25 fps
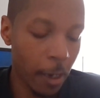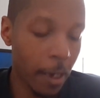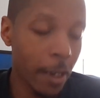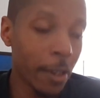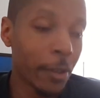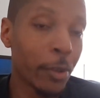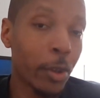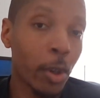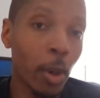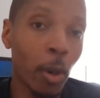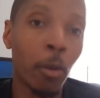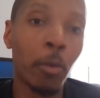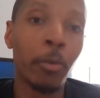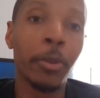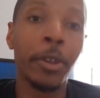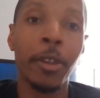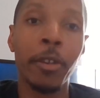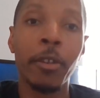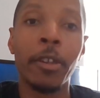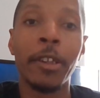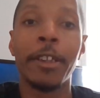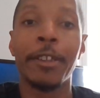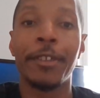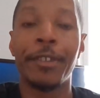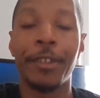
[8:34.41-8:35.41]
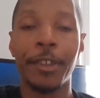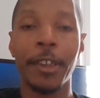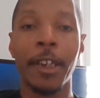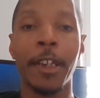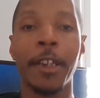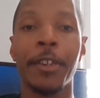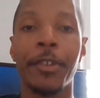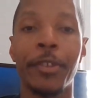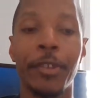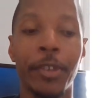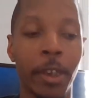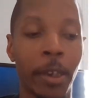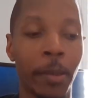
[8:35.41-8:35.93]
Is Tony going to
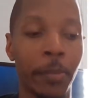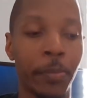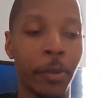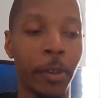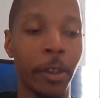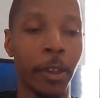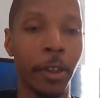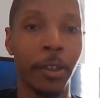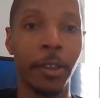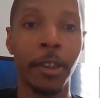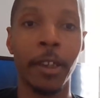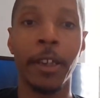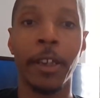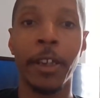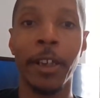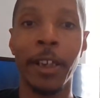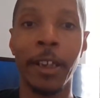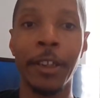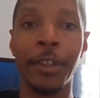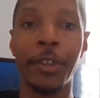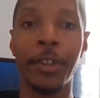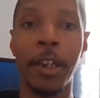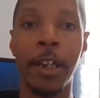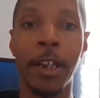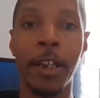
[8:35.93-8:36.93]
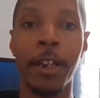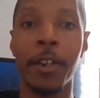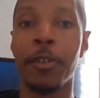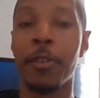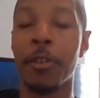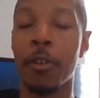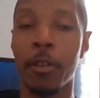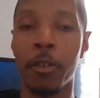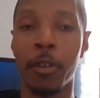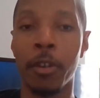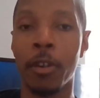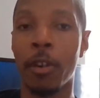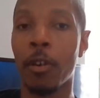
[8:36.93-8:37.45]
say something to EJ
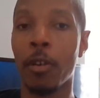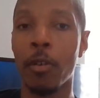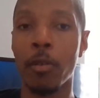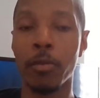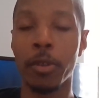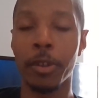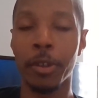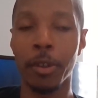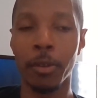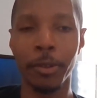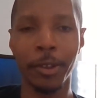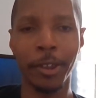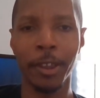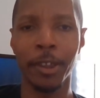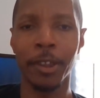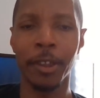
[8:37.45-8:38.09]
during their whole toast?